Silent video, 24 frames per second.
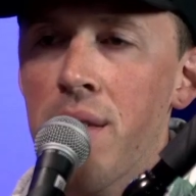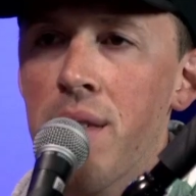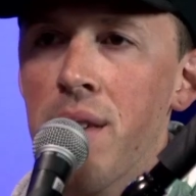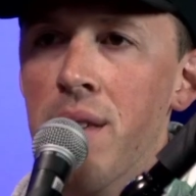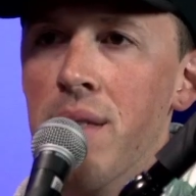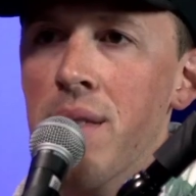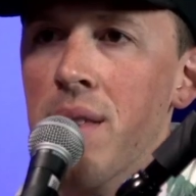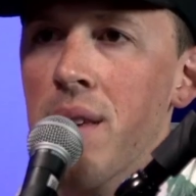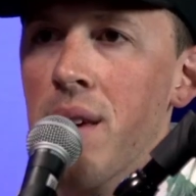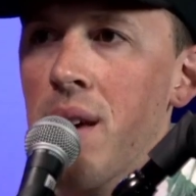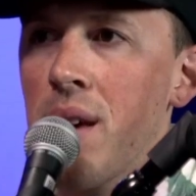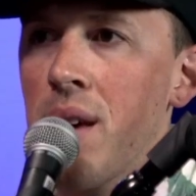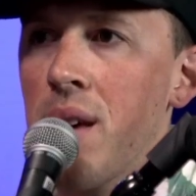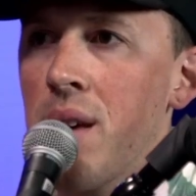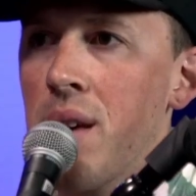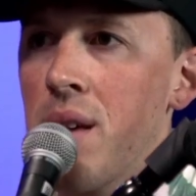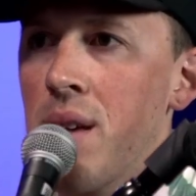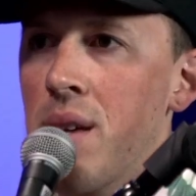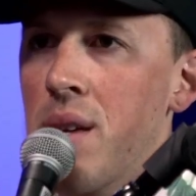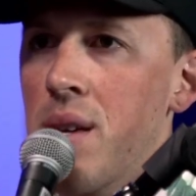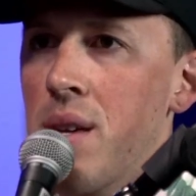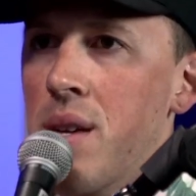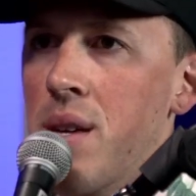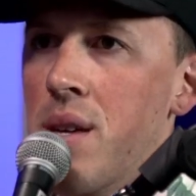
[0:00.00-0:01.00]
think that
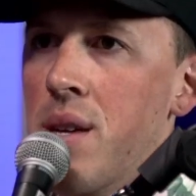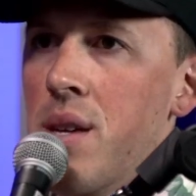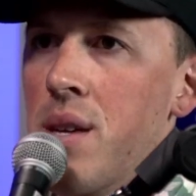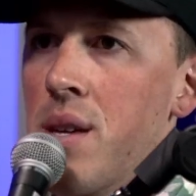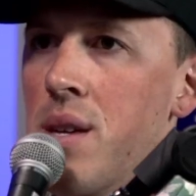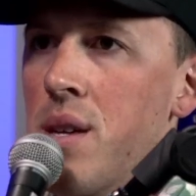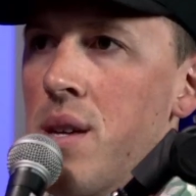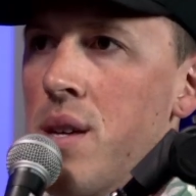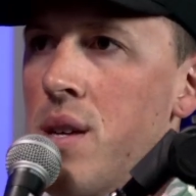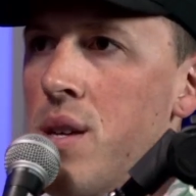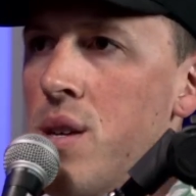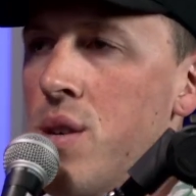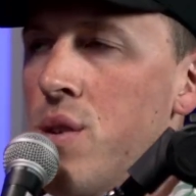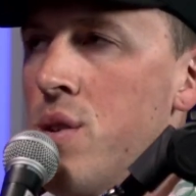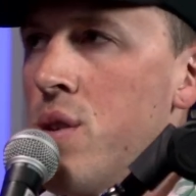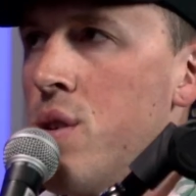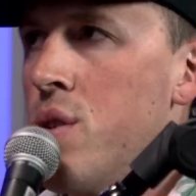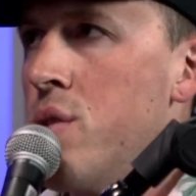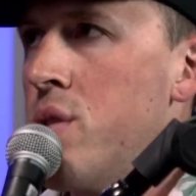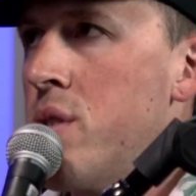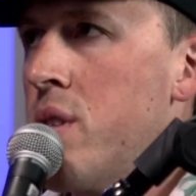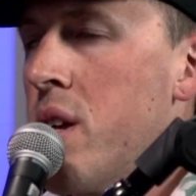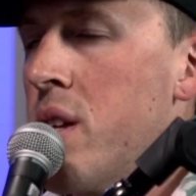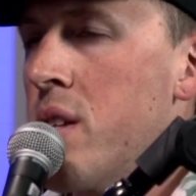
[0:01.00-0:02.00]

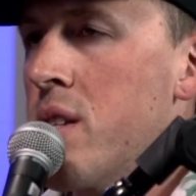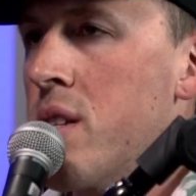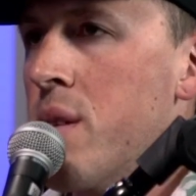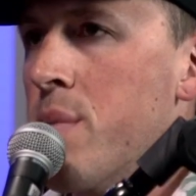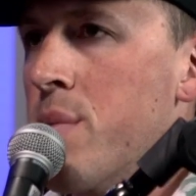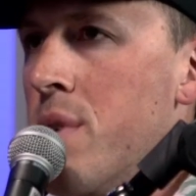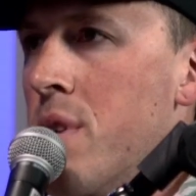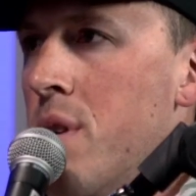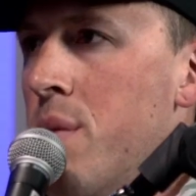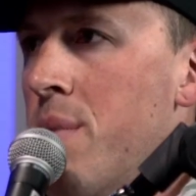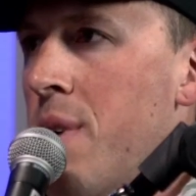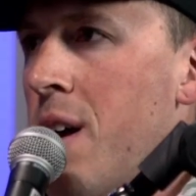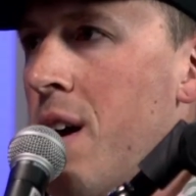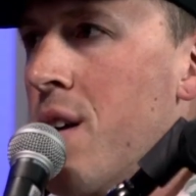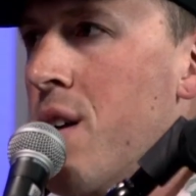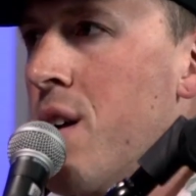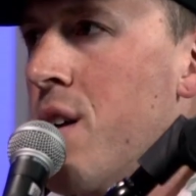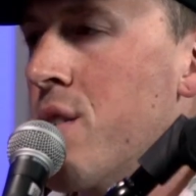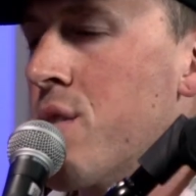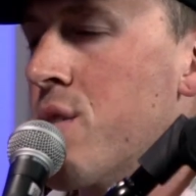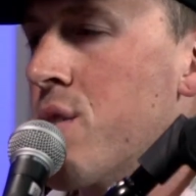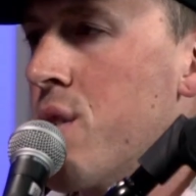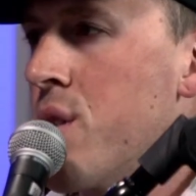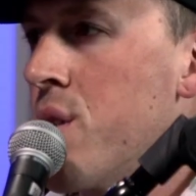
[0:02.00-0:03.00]
you said something about
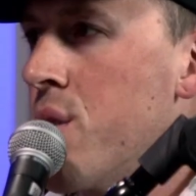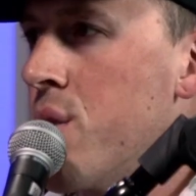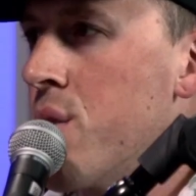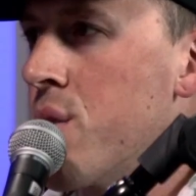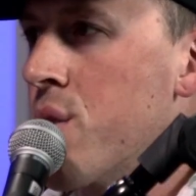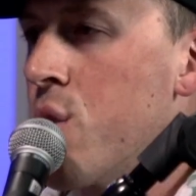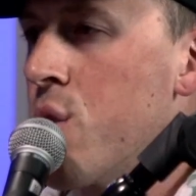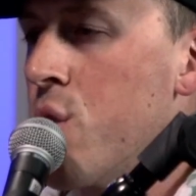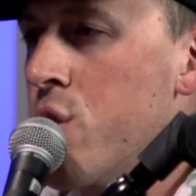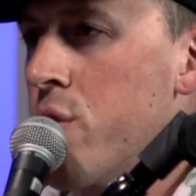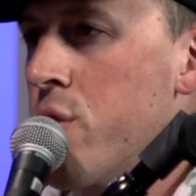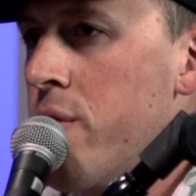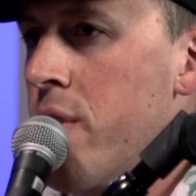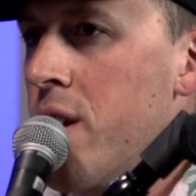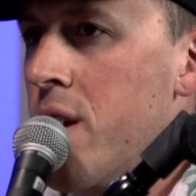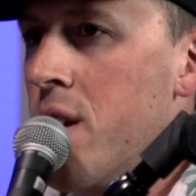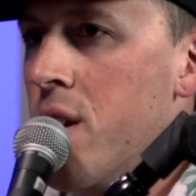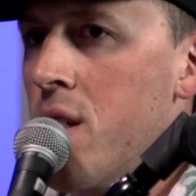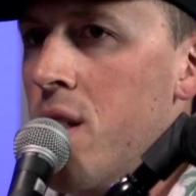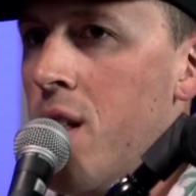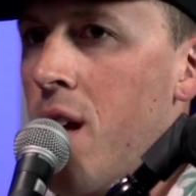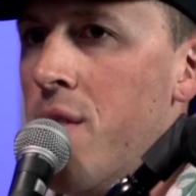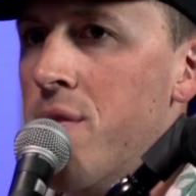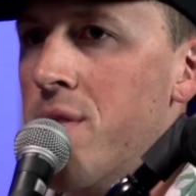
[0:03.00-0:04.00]
also
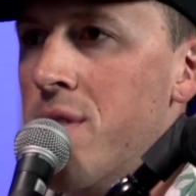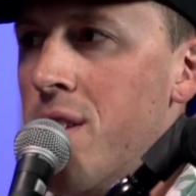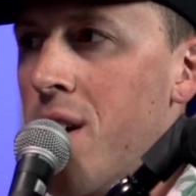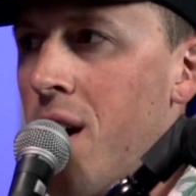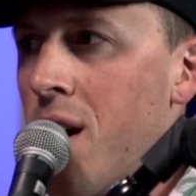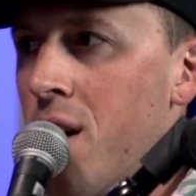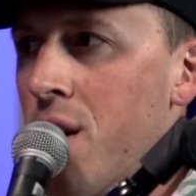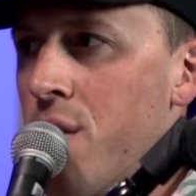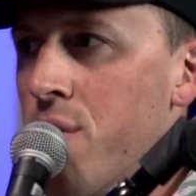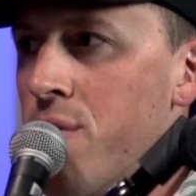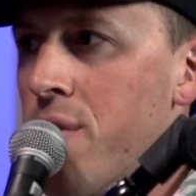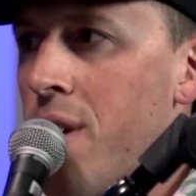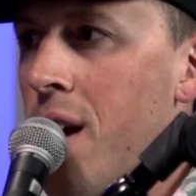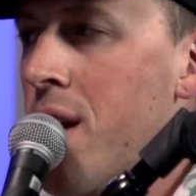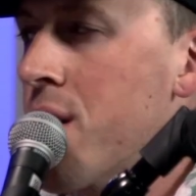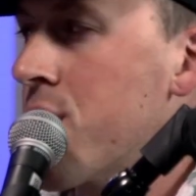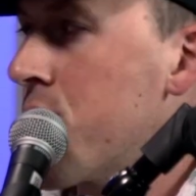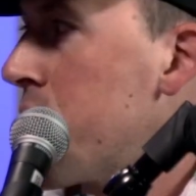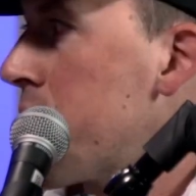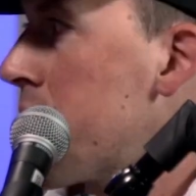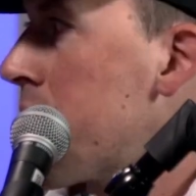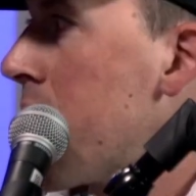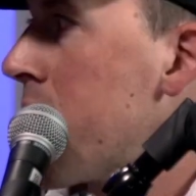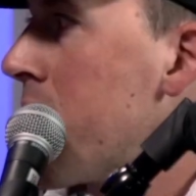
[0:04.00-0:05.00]
cultivating a lifestyle of
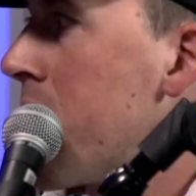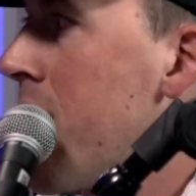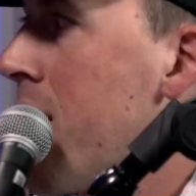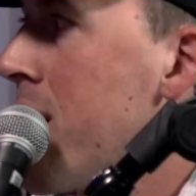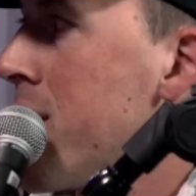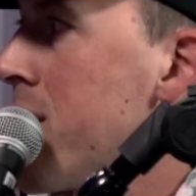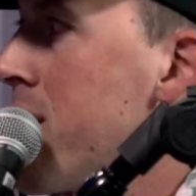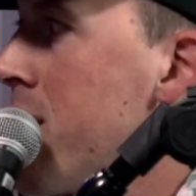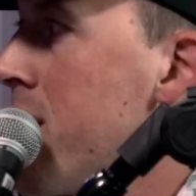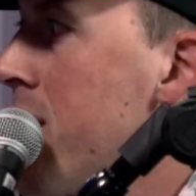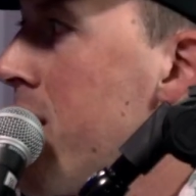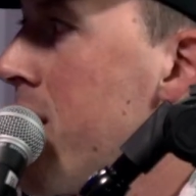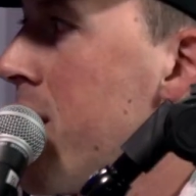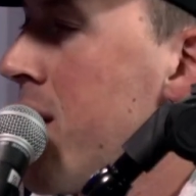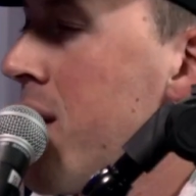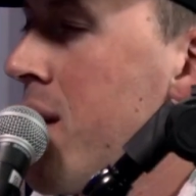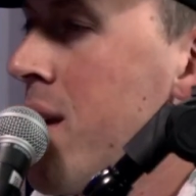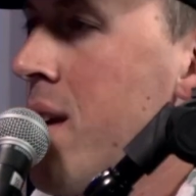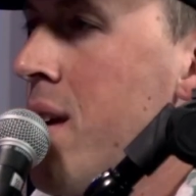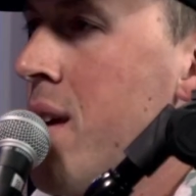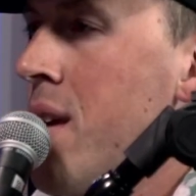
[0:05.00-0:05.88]
radical generosity.